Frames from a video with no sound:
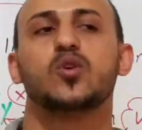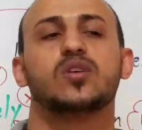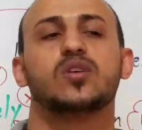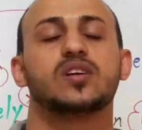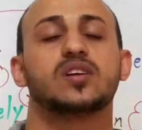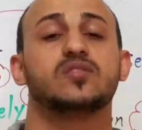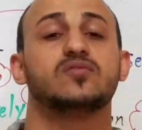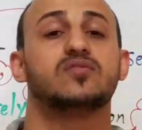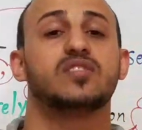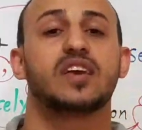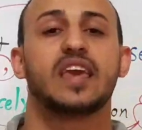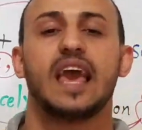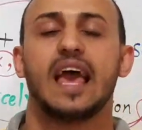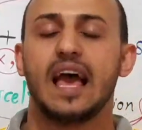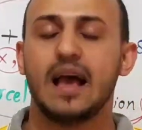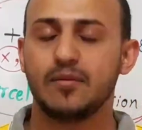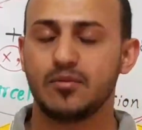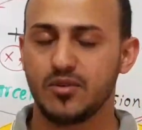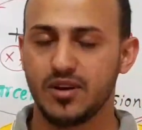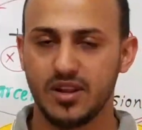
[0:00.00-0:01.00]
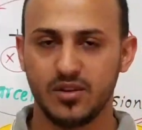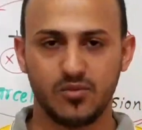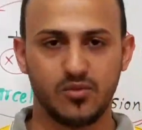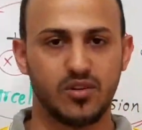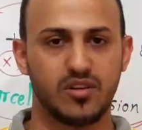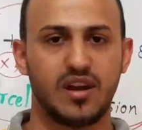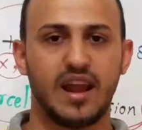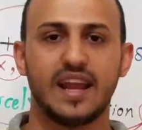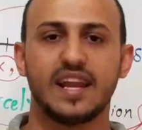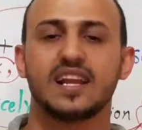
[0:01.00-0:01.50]
vocabulary
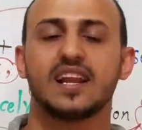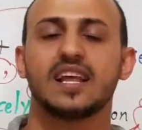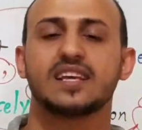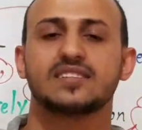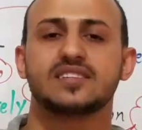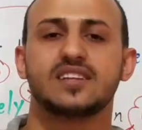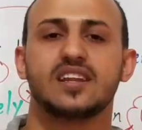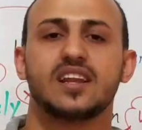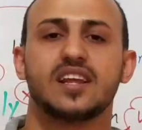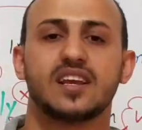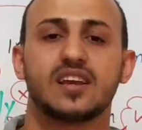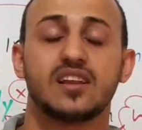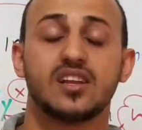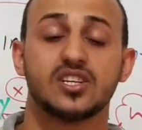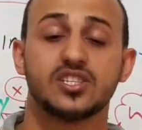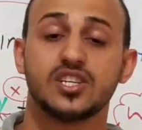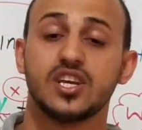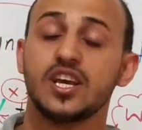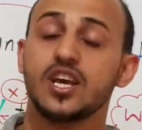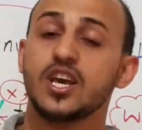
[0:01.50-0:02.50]
or any lesson in English,